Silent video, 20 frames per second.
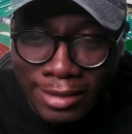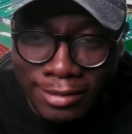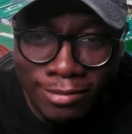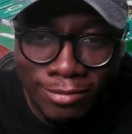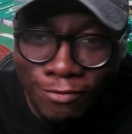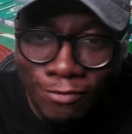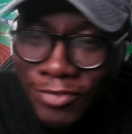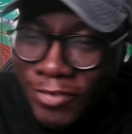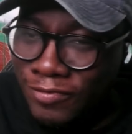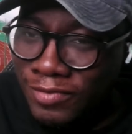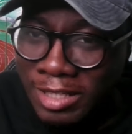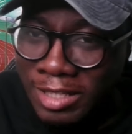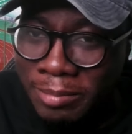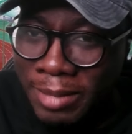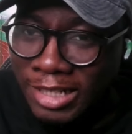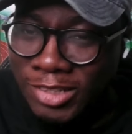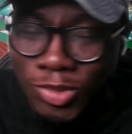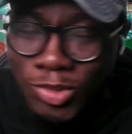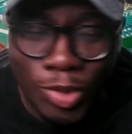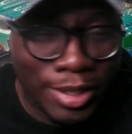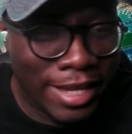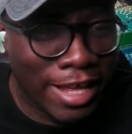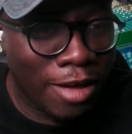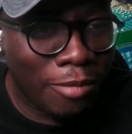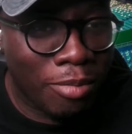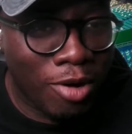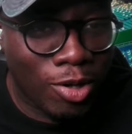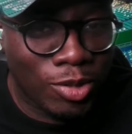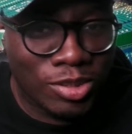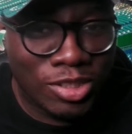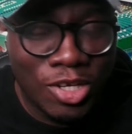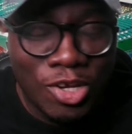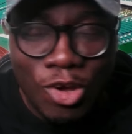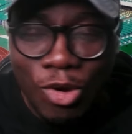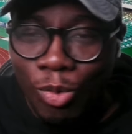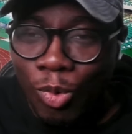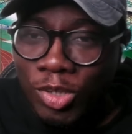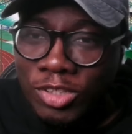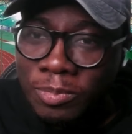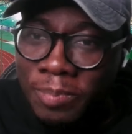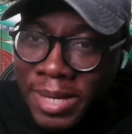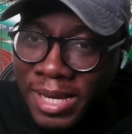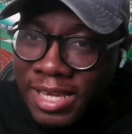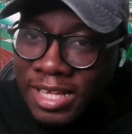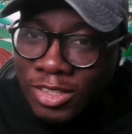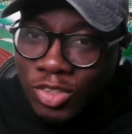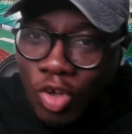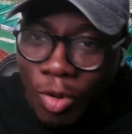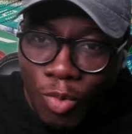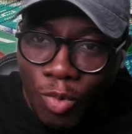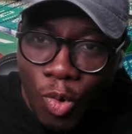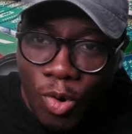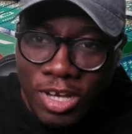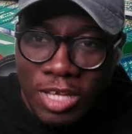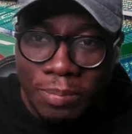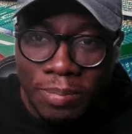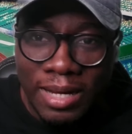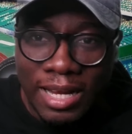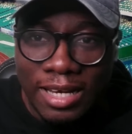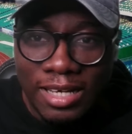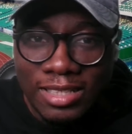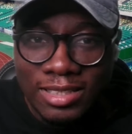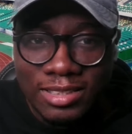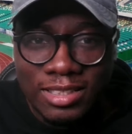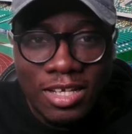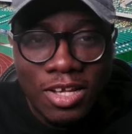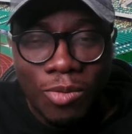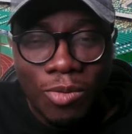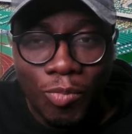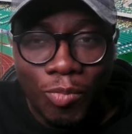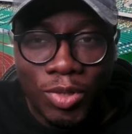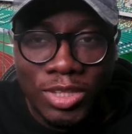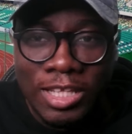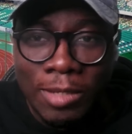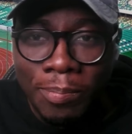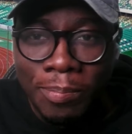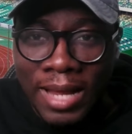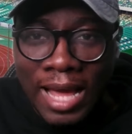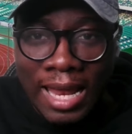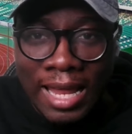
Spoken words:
15 matches or thereabout was making top goalkeeper list. But a player